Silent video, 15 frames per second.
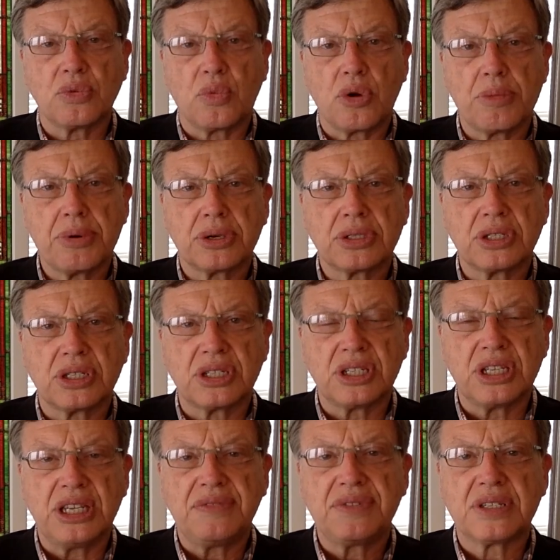the Warburgs, the
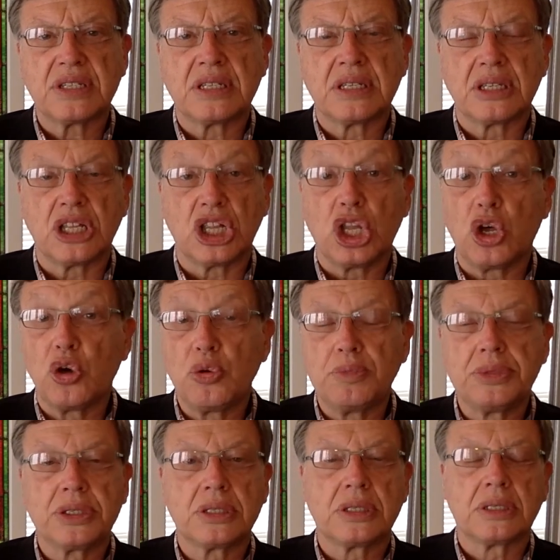Seifs, the
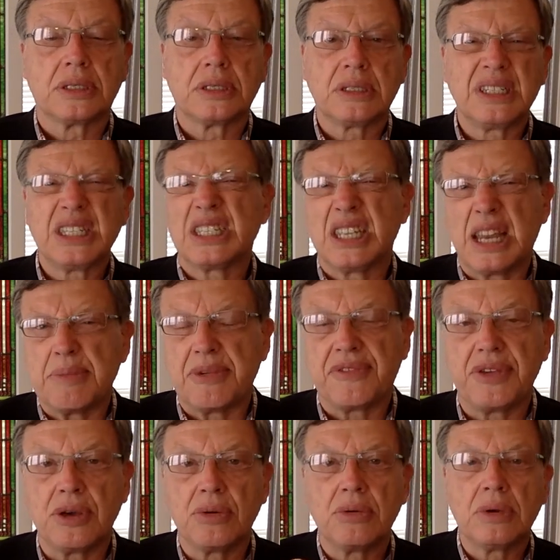Loebs, just to name a
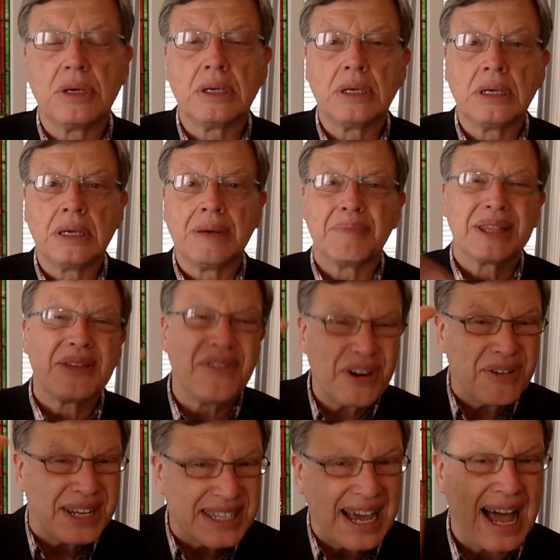few. But the
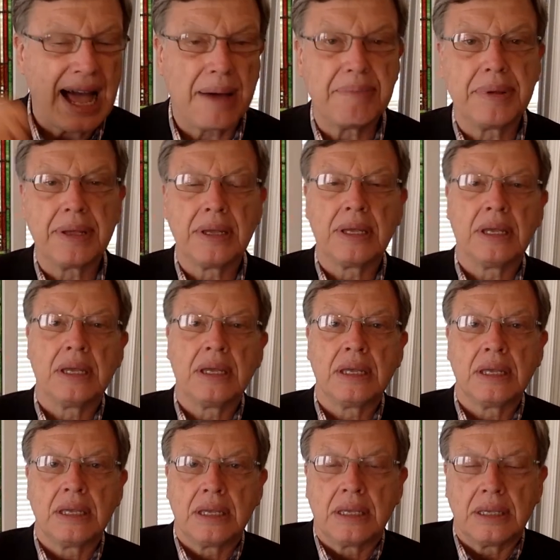very top
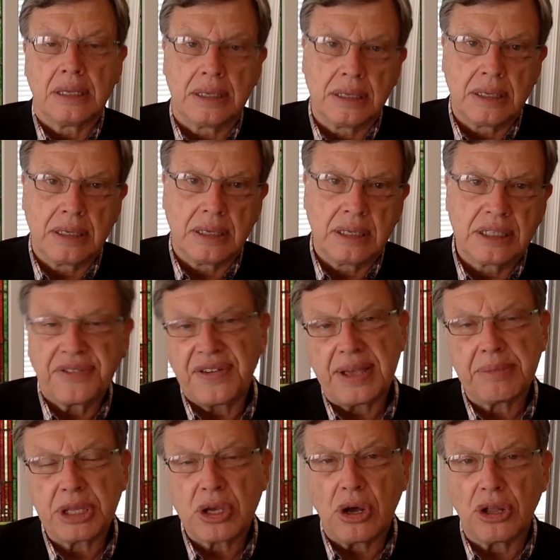is a
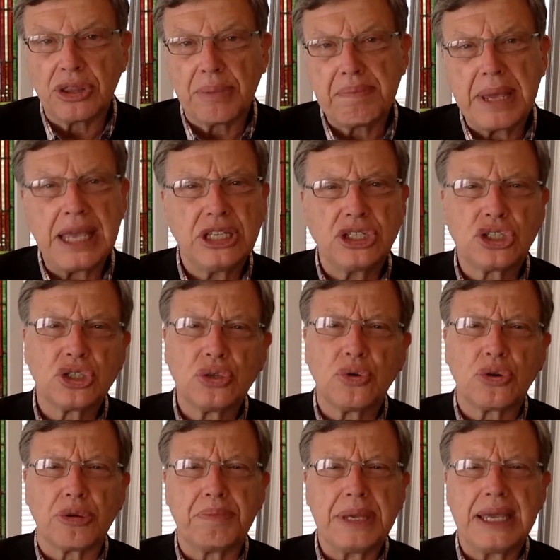family called the
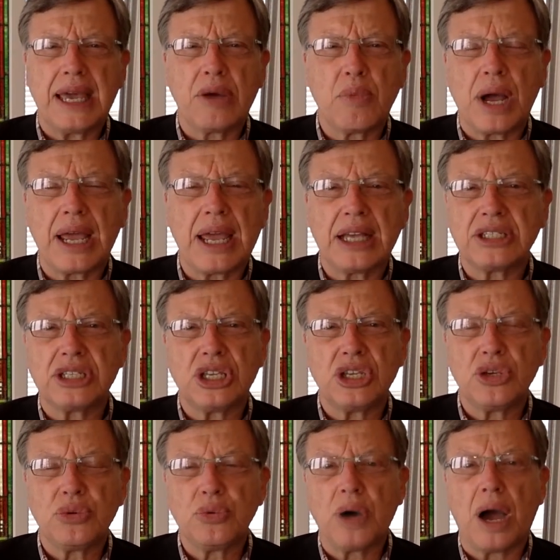Payseur,
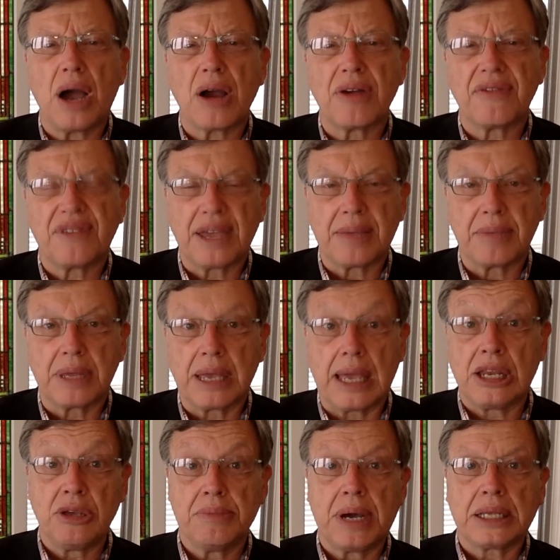P-A-Y-S-E-U-R family.
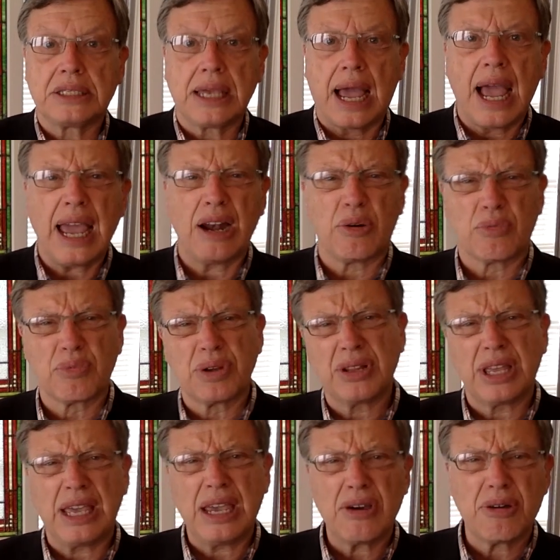And you might say, I don't
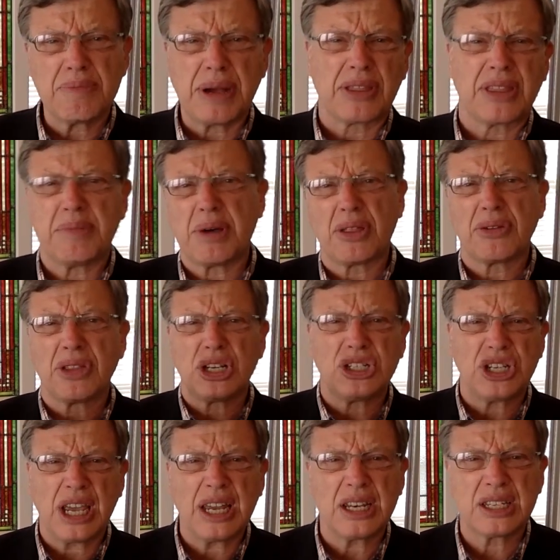really hear about them other than
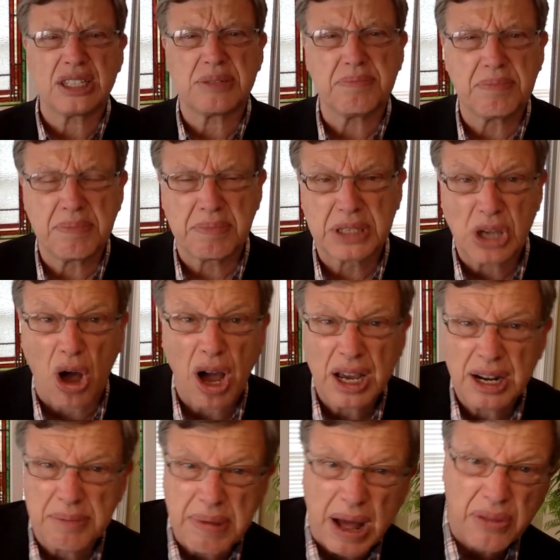Jandis
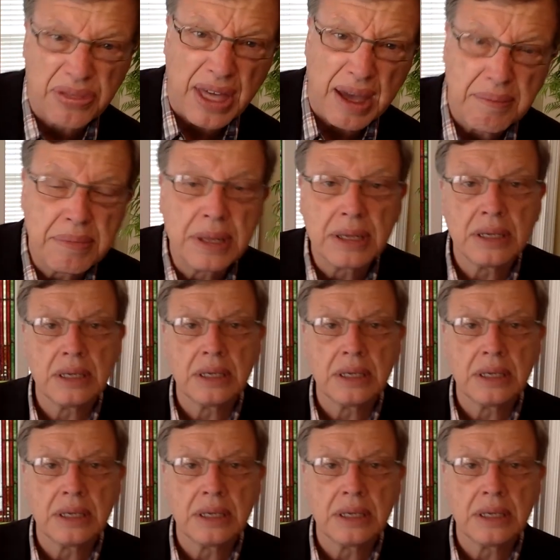talking about them.